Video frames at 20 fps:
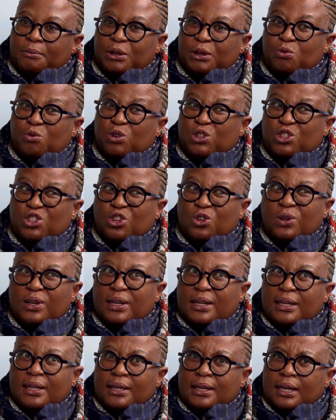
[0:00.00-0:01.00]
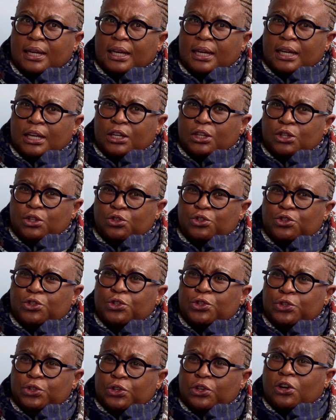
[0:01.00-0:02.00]
I mean, it was only
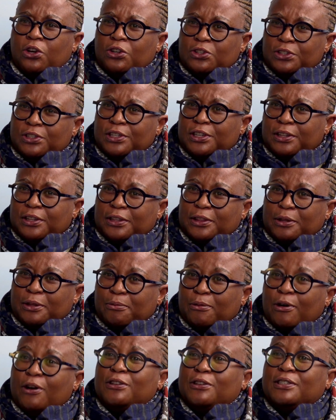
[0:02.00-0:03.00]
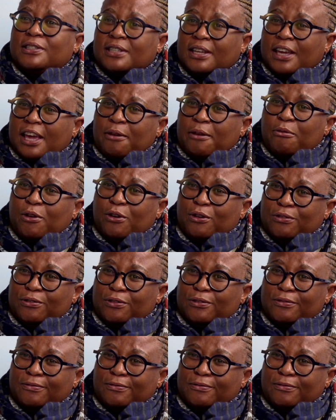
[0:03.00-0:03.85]
June last year that the masks came off.